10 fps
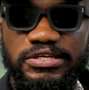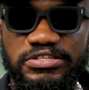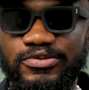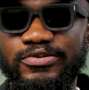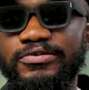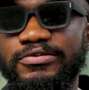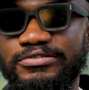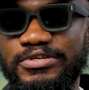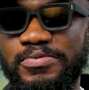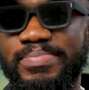So
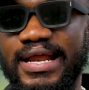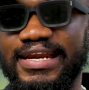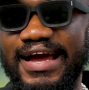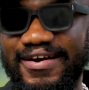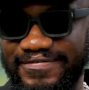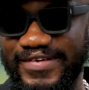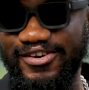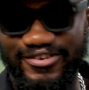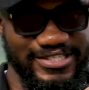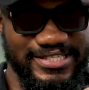you barely have a
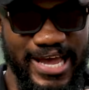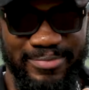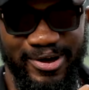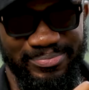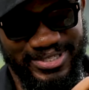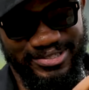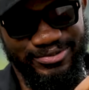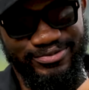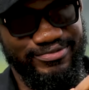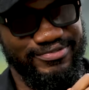lot to say about Mr.
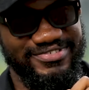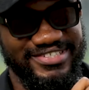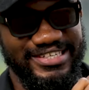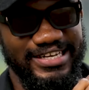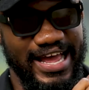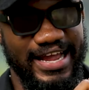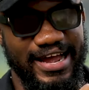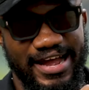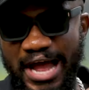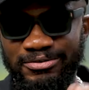Drew, like
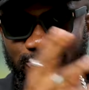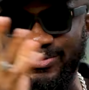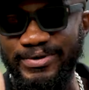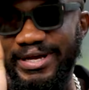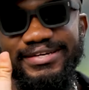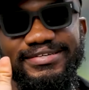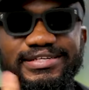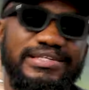Andrew in